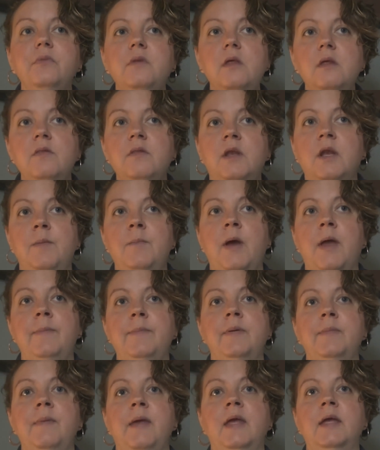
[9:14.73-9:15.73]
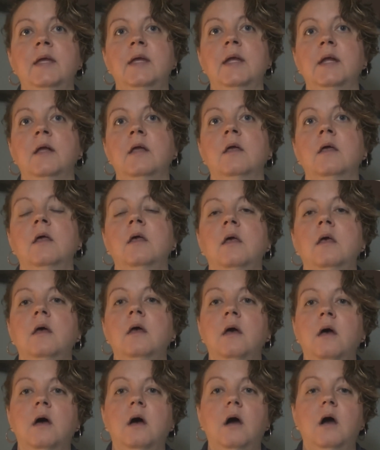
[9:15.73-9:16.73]
that I might be making,
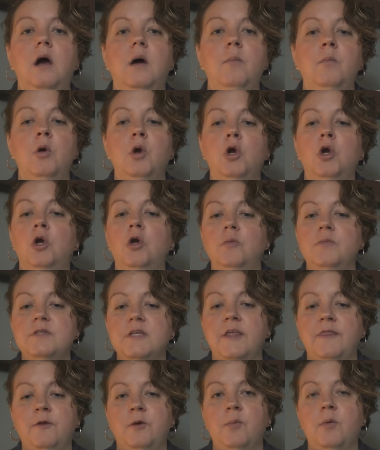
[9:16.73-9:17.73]
herbs and their